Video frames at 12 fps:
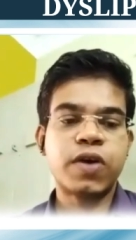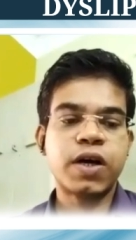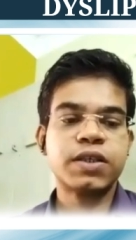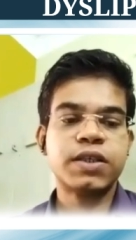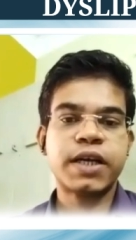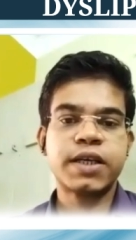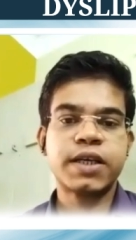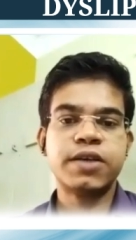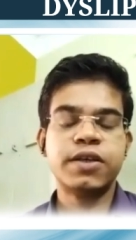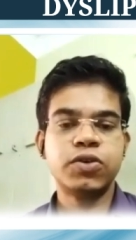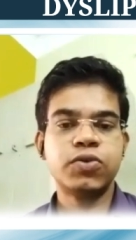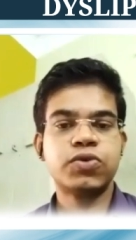drugs that
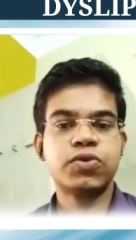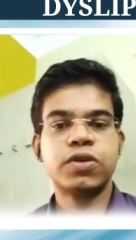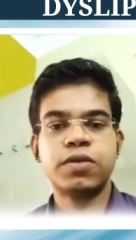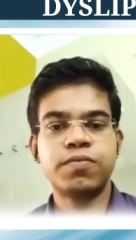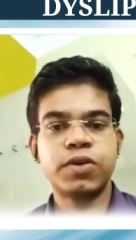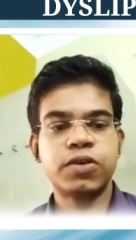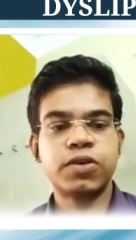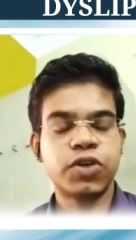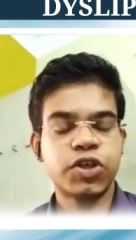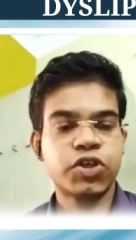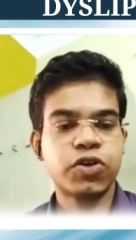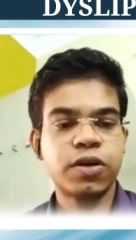can reduce
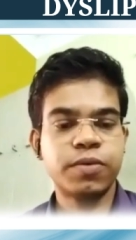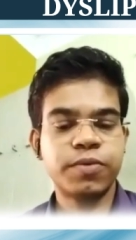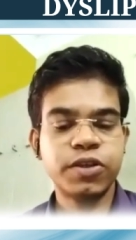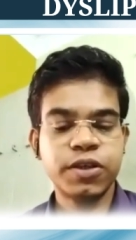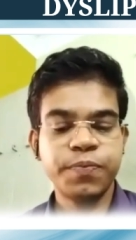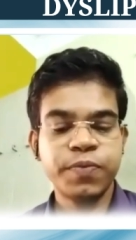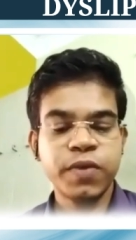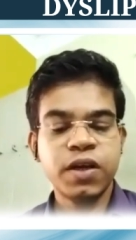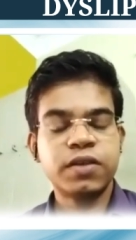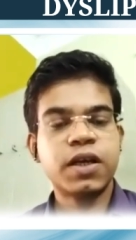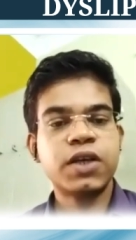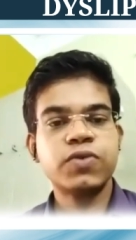cholesterol levels.
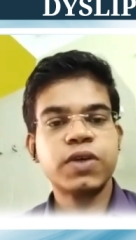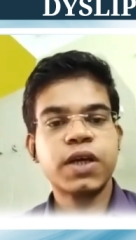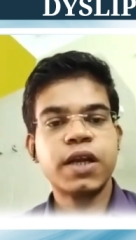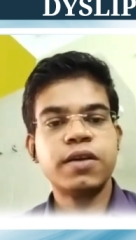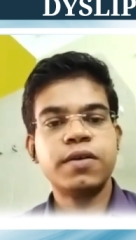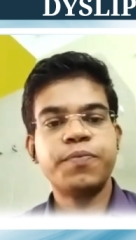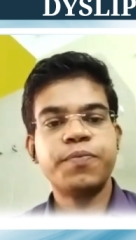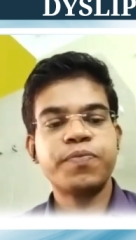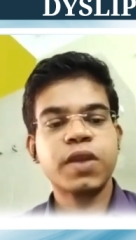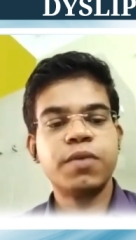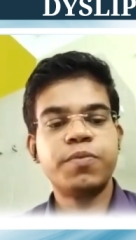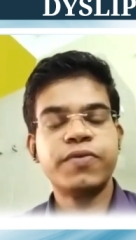Thus, we can
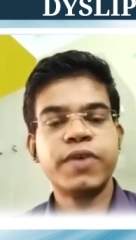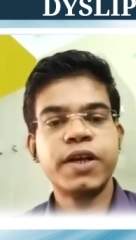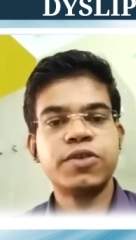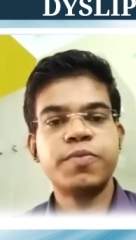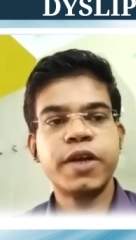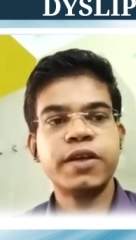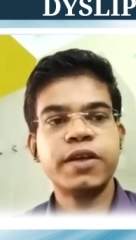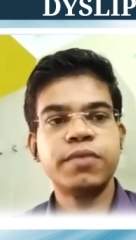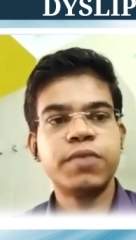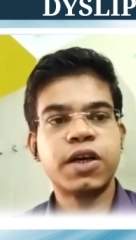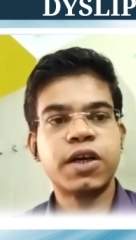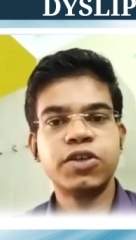prevent
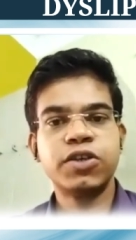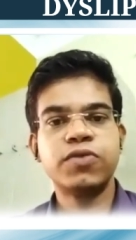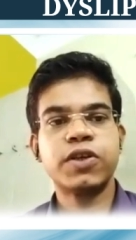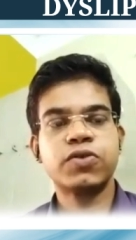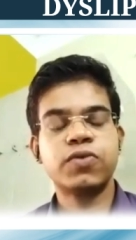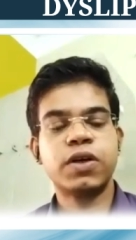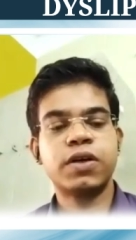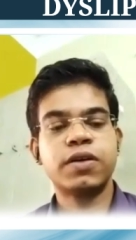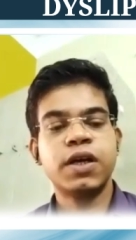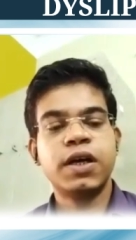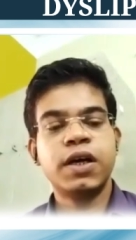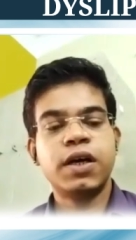many cardiovascular
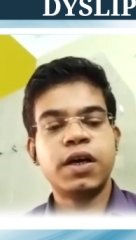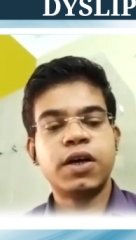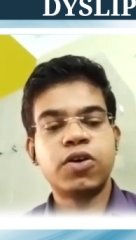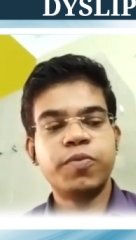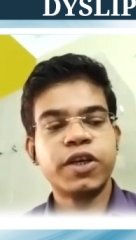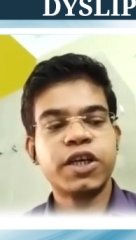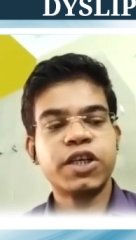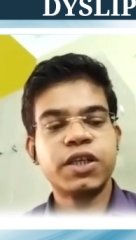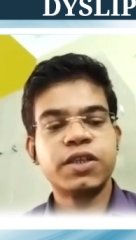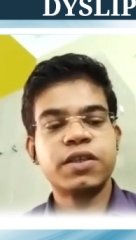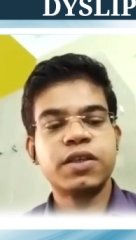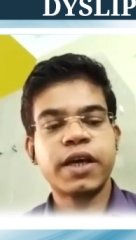
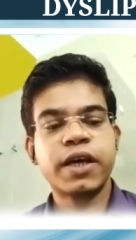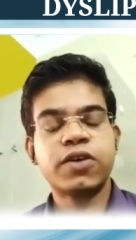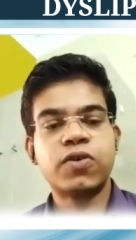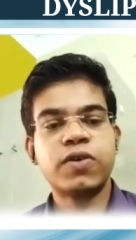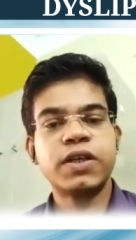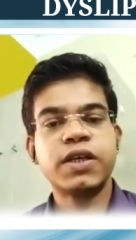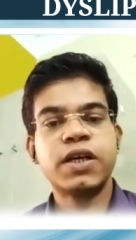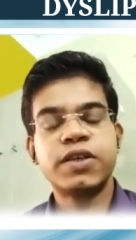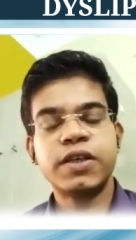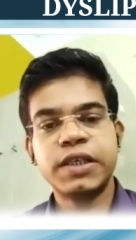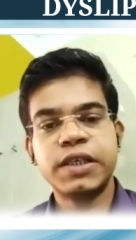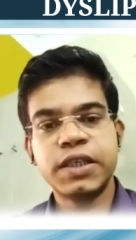complications like coronary
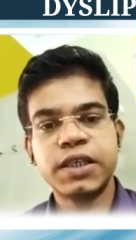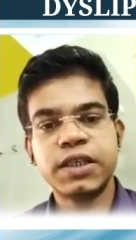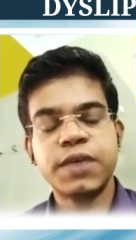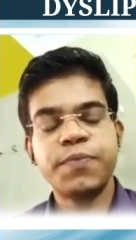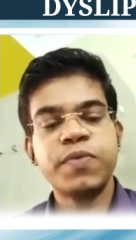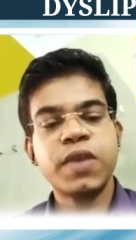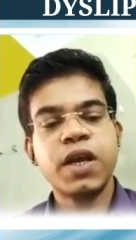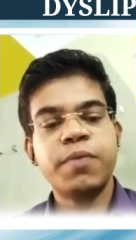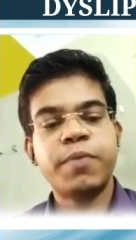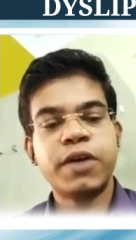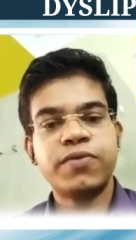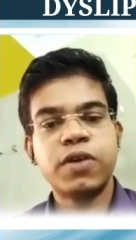artery disease,
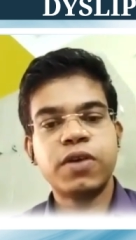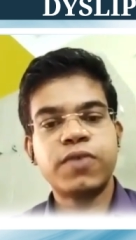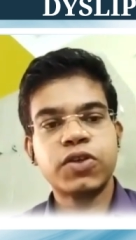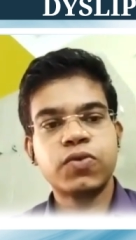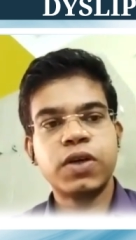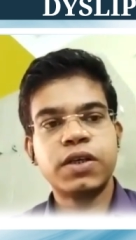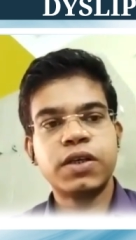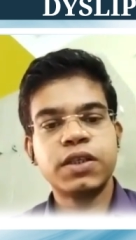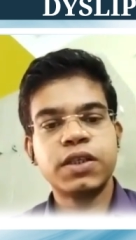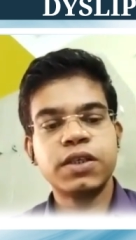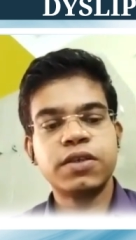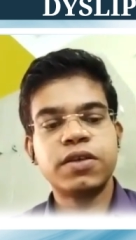peripheral vascular
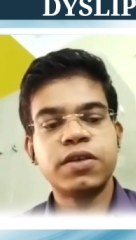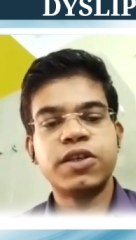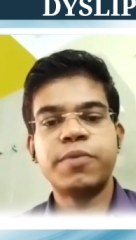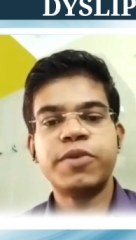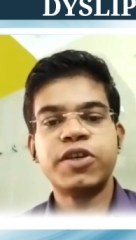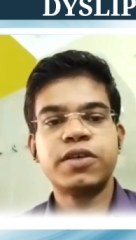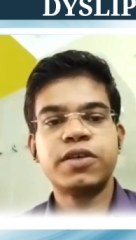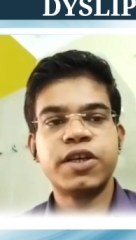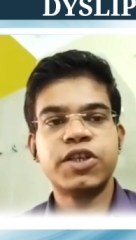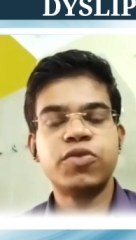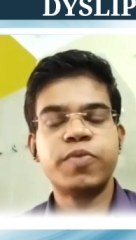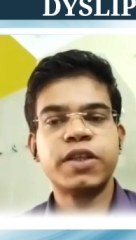disease, diabetic
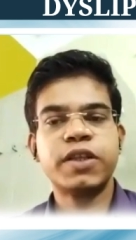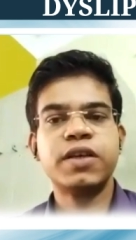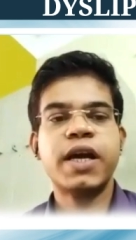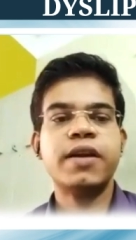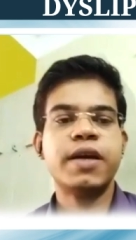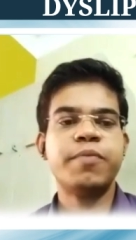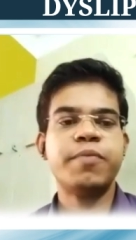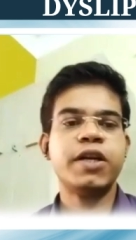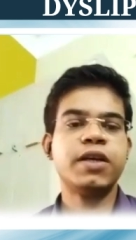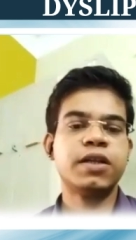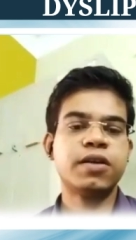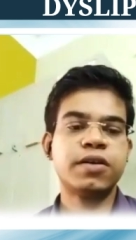retinopathy, and
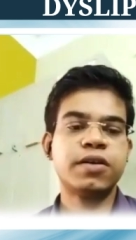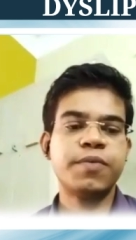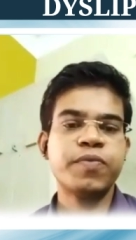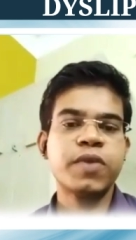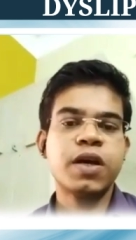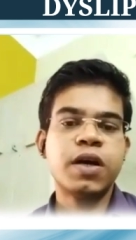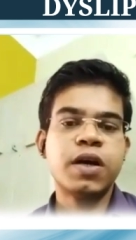many other